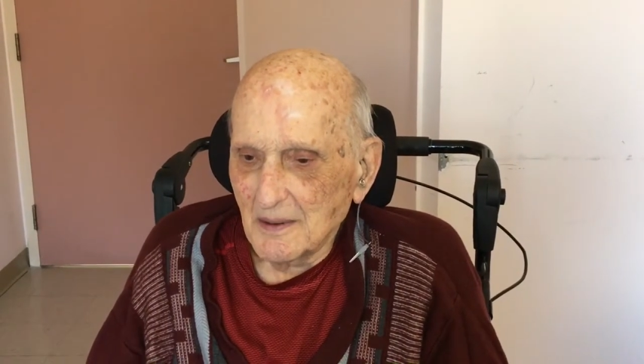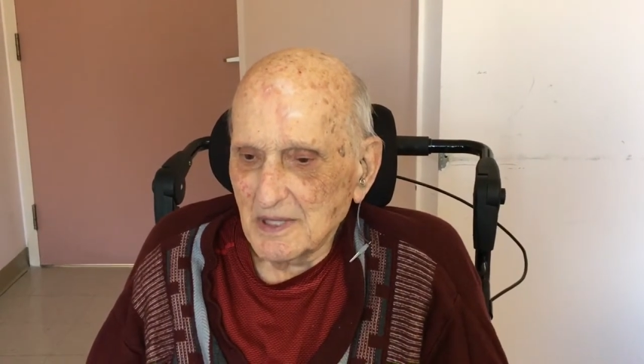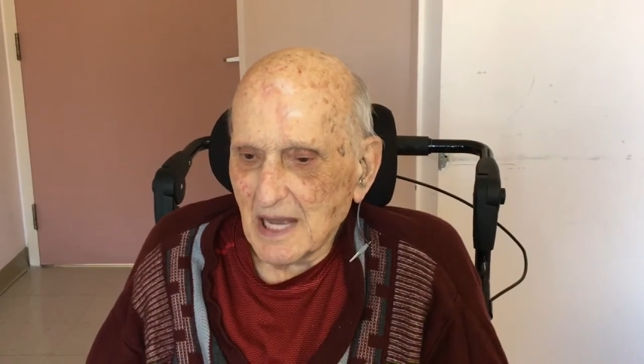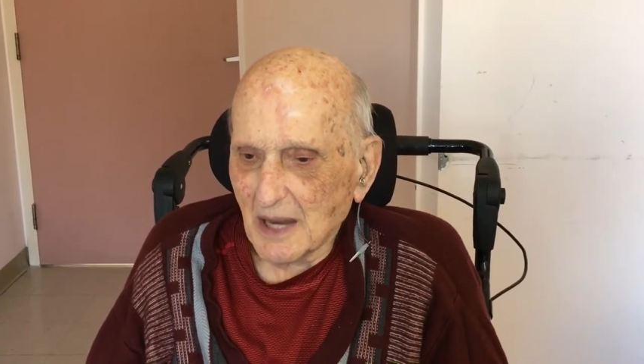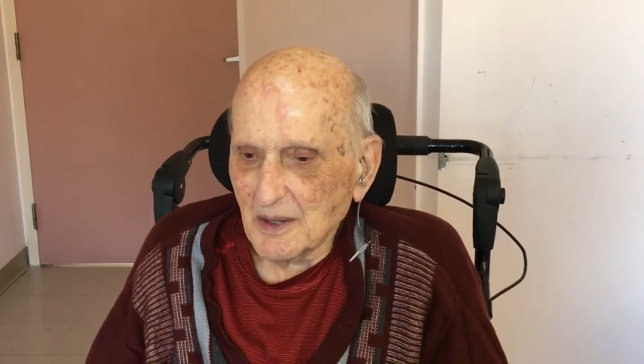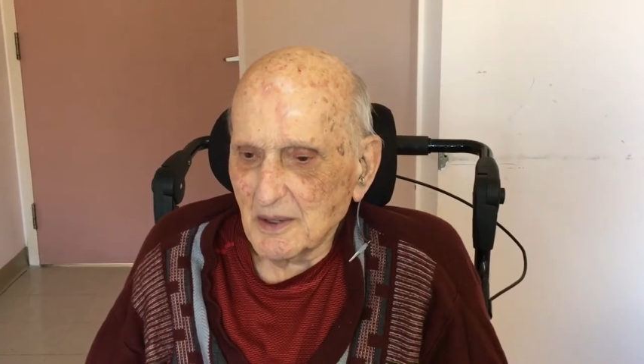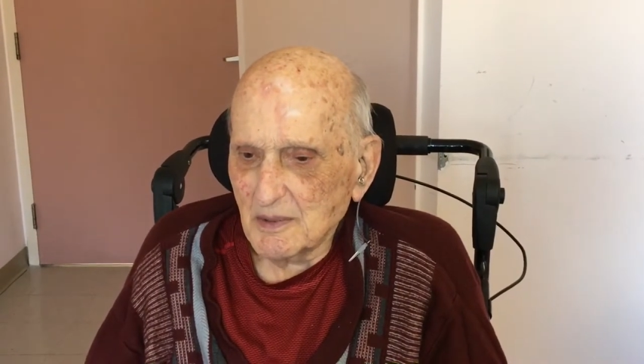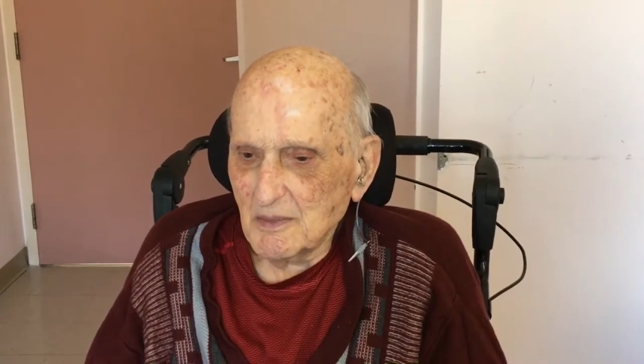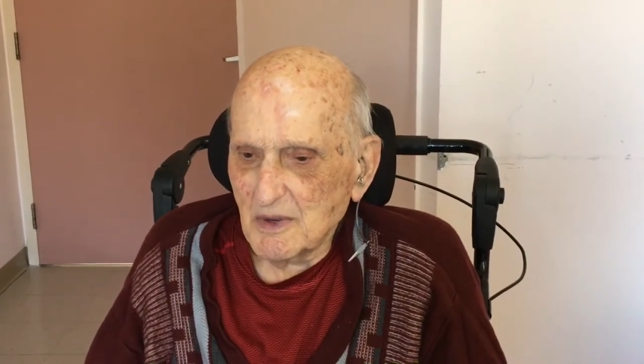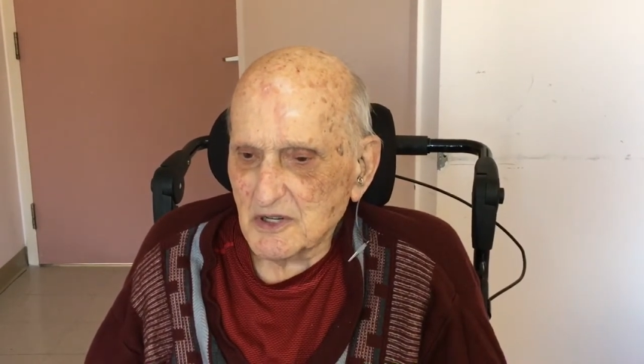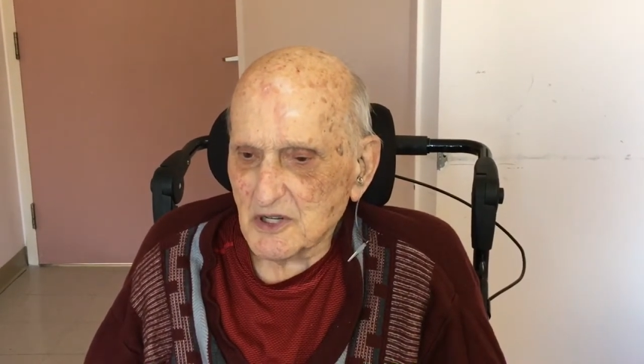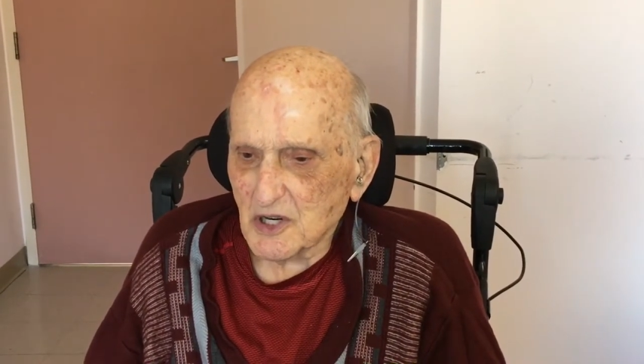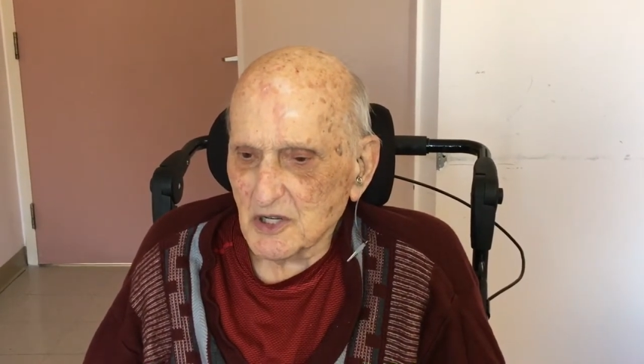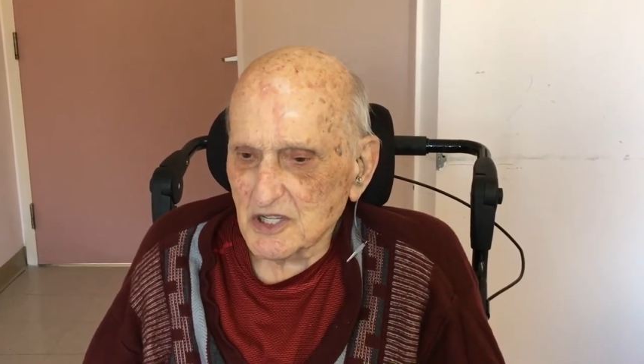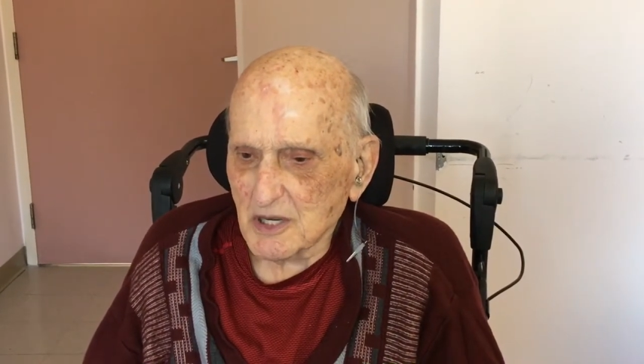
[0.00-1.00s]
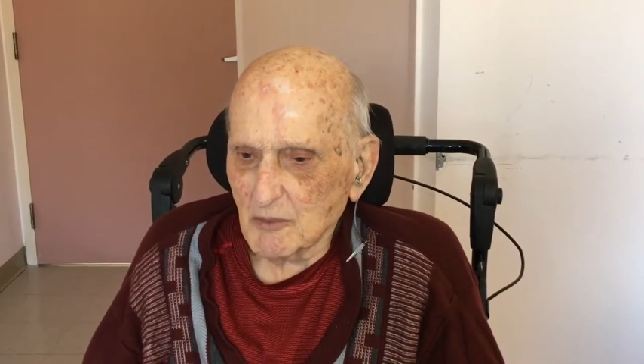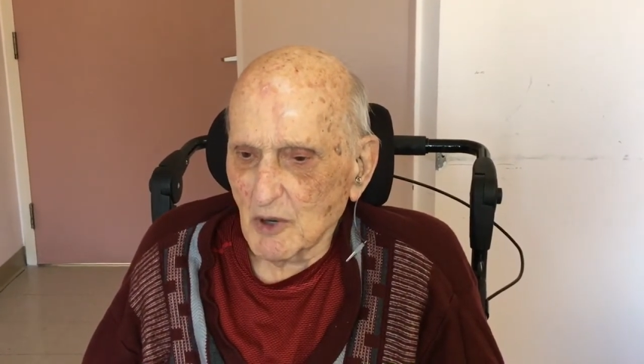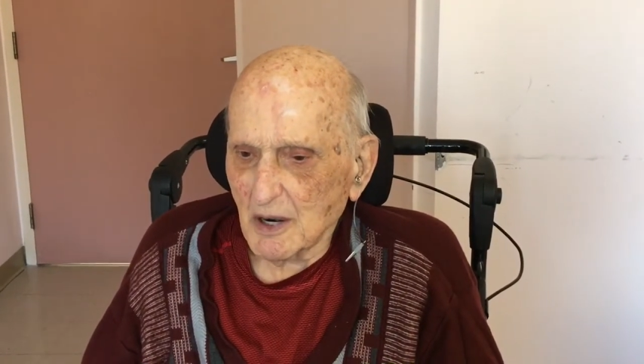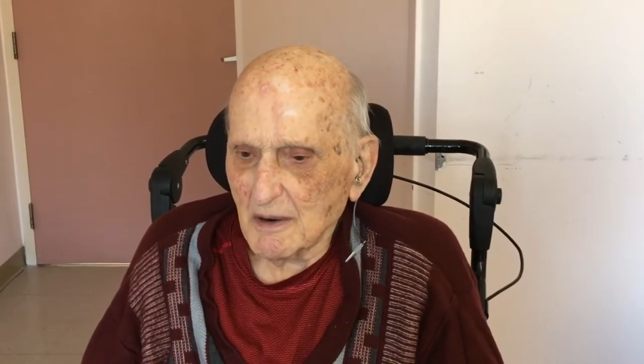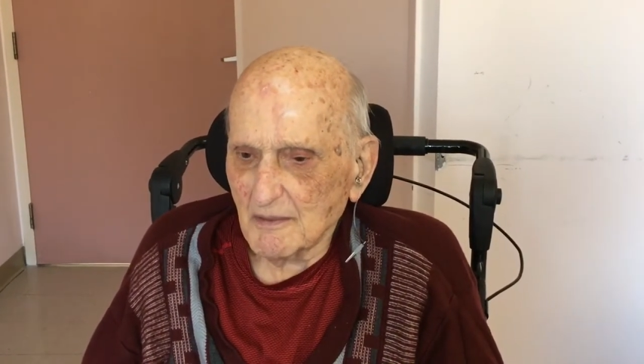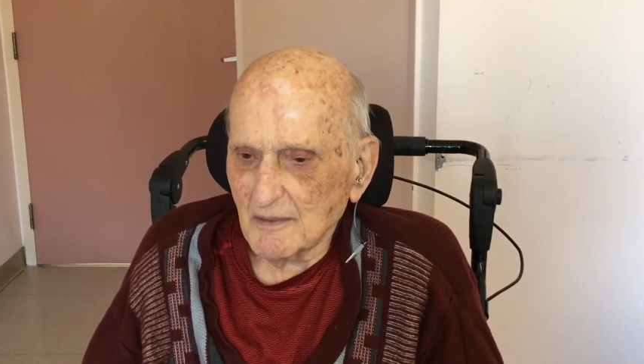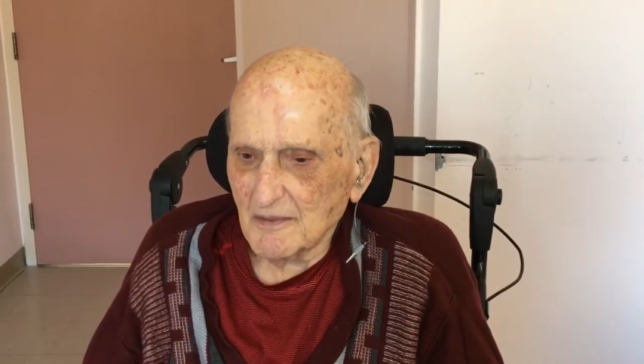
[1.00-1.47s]
down in Michigan
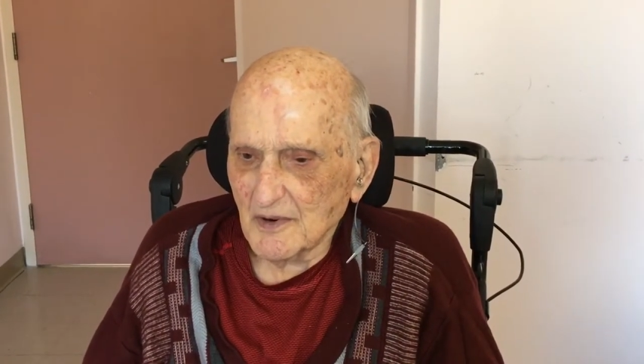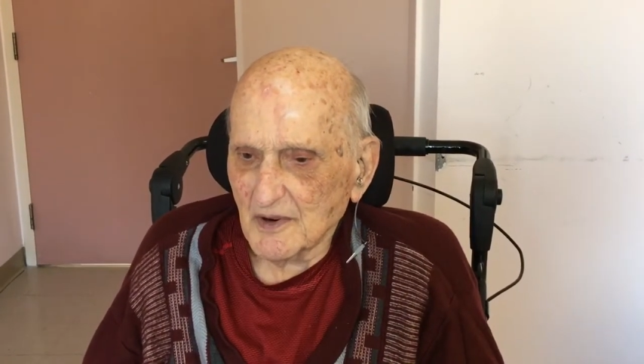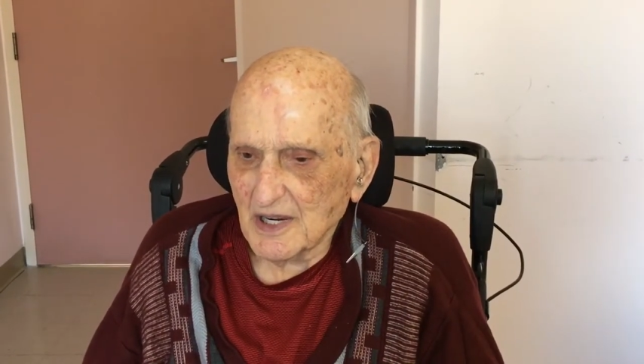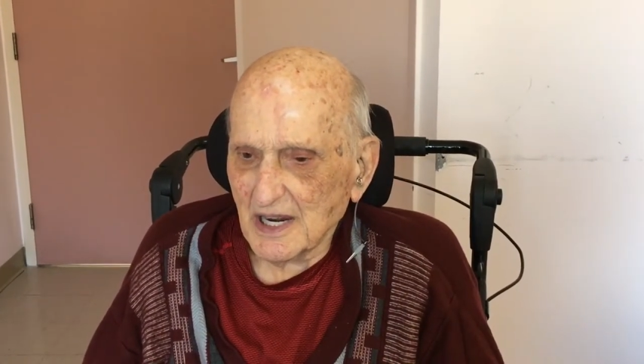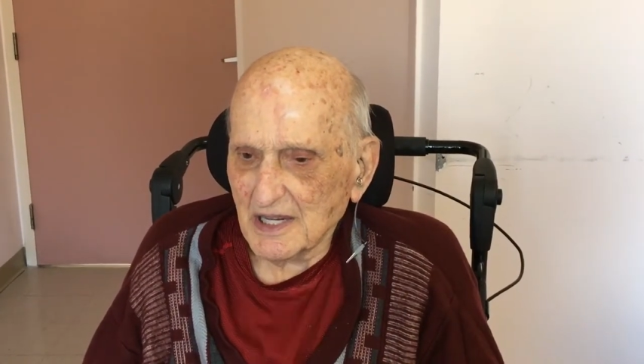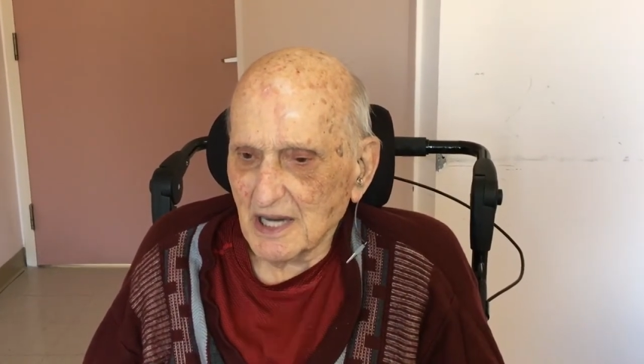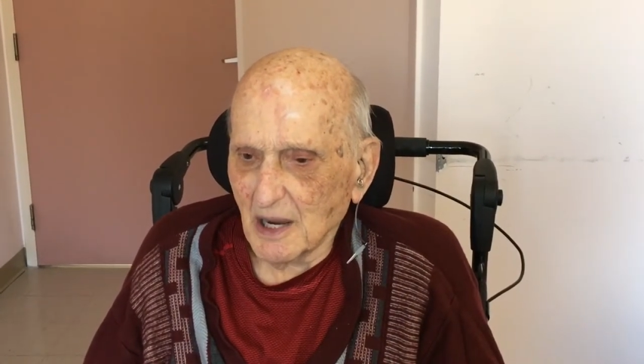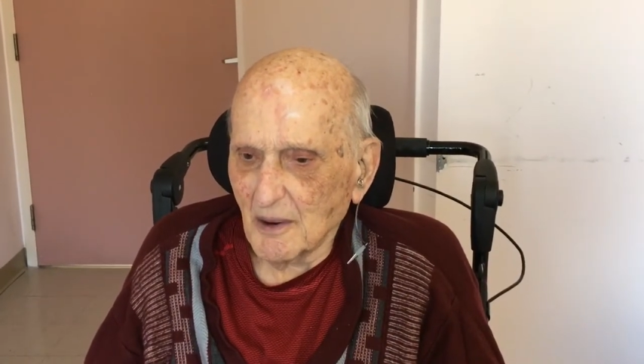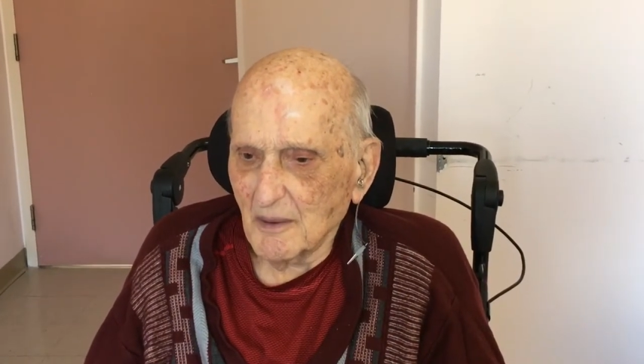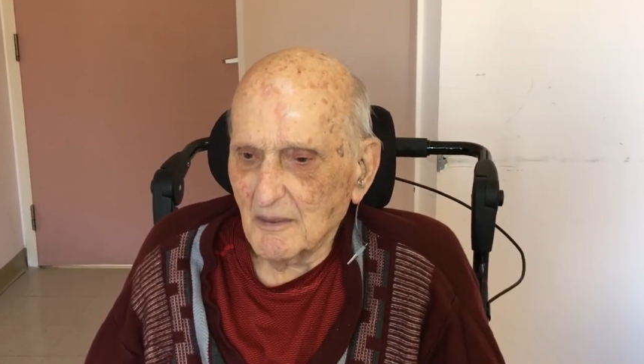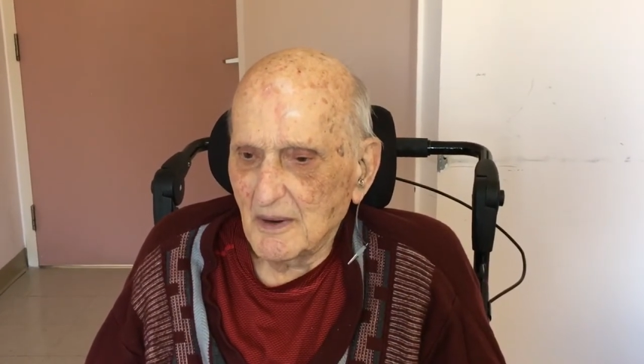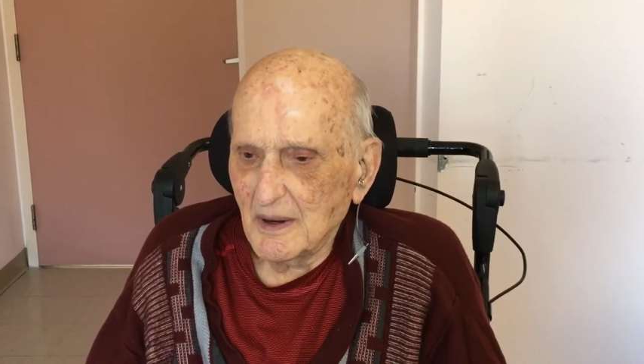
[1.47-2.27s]
somewhere, forget now.